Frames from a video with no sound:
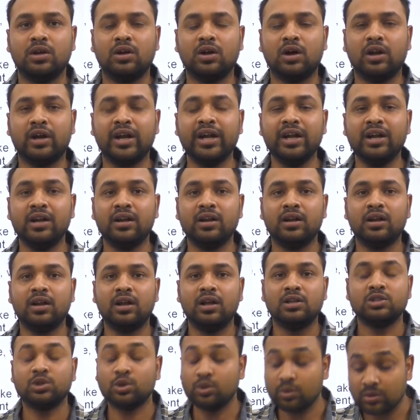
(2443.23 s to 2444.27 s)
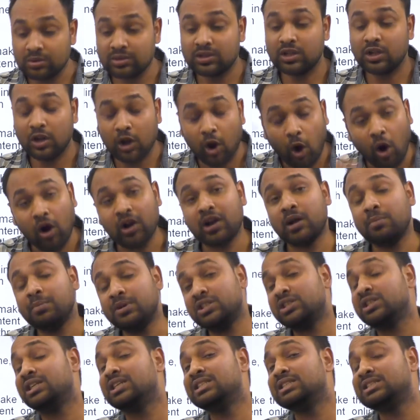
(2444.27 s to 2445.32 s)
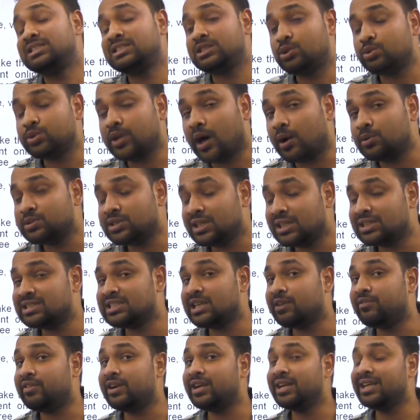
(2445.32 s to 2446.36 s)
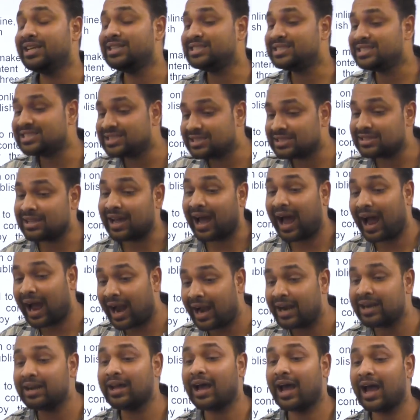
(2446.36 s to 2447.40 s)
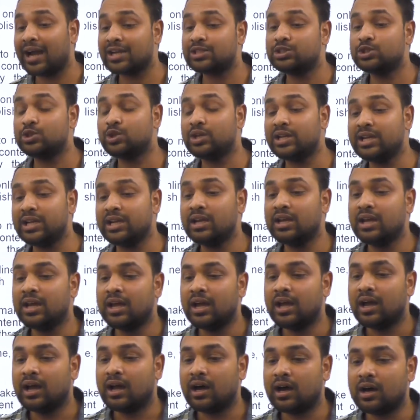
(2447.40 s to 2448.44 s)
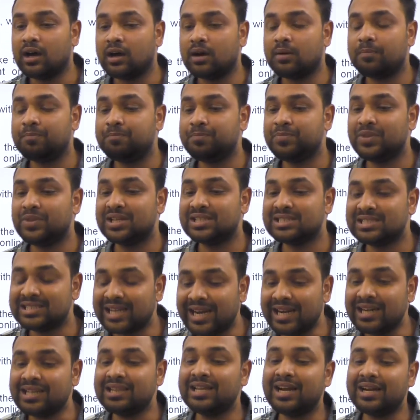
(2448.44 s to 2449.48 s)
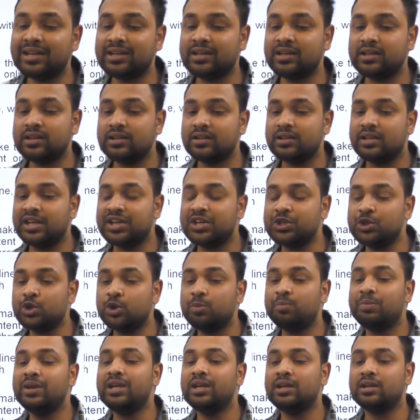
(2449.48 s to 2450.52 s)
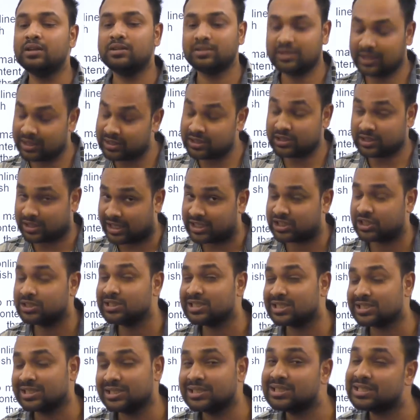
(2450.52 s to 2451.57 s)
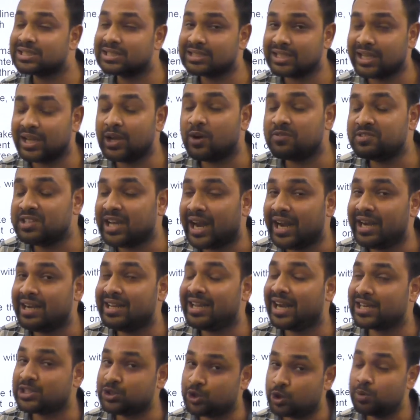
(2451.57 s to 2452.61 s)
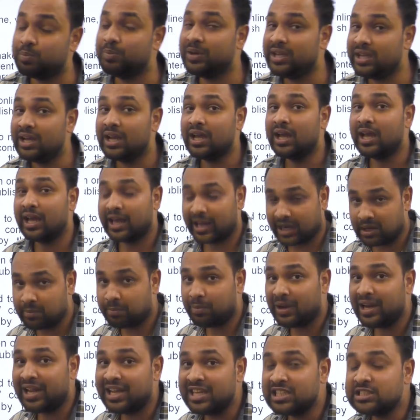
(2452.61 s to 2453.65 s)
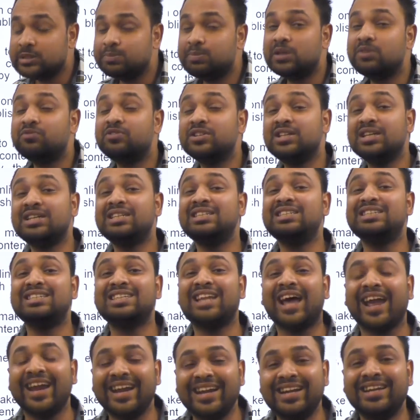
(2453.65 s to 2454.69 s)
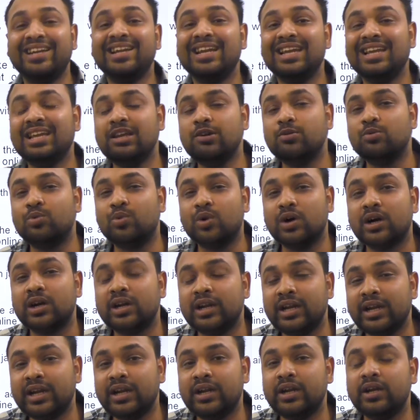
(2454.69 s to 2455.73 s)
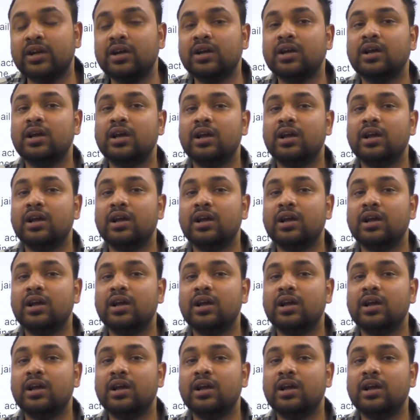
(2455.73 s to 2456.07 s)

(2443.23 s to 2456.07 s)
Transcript: All right. So the Law Commission in 2017 had actually said that there should be, that section 66A of the IT Act should be replaced, but with a tightly worded